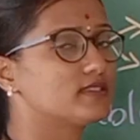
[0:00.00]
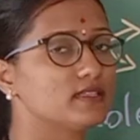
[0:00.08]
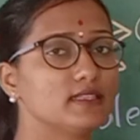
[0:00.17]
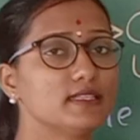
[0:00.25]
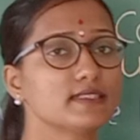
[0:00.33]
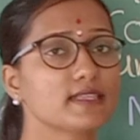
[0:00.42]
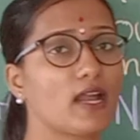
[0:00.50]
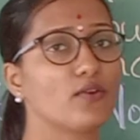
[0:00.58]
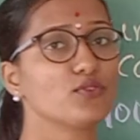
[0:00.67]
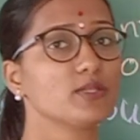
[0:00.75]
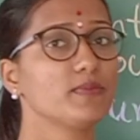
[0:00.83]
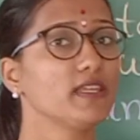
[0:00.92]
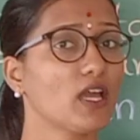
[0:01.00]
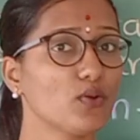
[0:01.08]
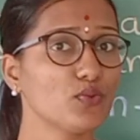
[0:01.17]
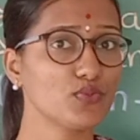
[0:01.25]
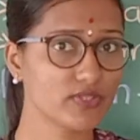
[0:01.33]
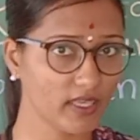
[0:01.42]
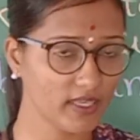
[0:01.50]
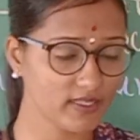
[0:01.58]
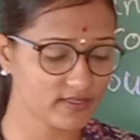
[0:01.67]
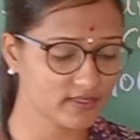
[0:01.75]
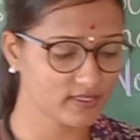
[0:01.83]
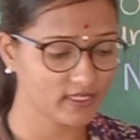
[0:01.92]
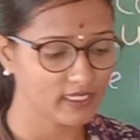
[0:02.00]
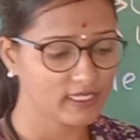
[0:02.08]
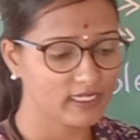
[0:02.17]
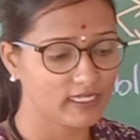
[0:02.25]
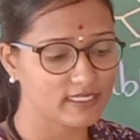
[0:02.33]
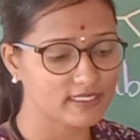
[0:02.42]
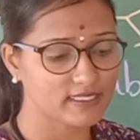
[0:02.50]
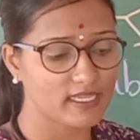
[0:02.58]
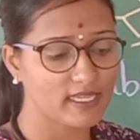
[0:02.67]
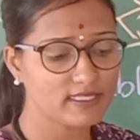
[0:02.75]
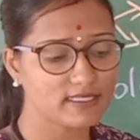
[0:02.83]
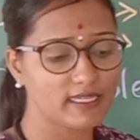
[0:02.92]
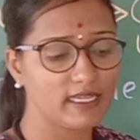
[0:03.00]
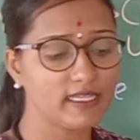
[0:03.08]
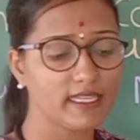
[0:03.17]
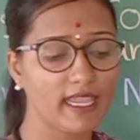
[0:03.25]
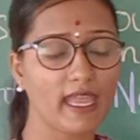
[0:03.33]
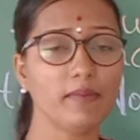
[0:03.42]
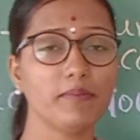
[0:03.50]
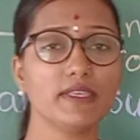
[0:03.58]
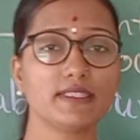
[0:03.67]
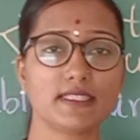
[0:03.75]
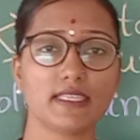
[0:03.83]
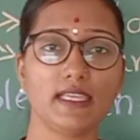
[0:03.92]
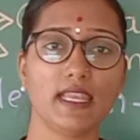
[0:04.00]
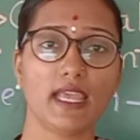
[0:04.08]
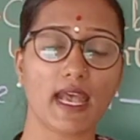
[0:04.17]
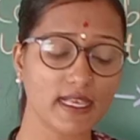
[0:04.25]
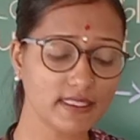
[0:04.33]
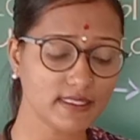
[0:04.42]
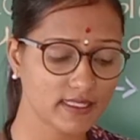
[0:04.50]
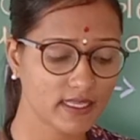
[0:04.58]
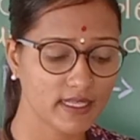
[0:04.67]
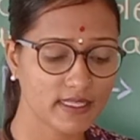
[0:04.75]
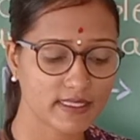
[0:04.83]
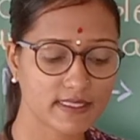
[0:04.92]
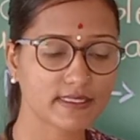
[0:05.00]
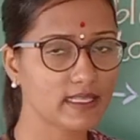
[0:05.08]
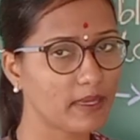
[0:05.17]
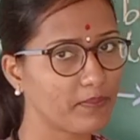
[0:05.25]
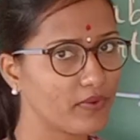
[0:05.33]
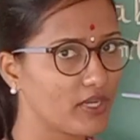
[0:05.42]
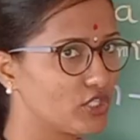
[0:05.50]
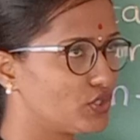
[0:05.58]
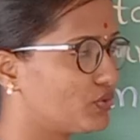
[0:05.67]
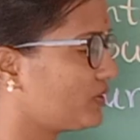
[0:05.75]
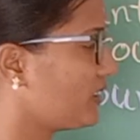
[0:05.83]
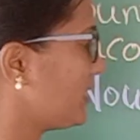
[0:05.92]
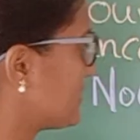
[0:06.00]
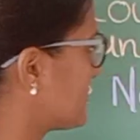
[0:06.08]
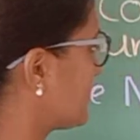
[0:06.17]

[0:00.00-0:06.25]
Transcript: this countable noun says? It says it can be seen as separate units.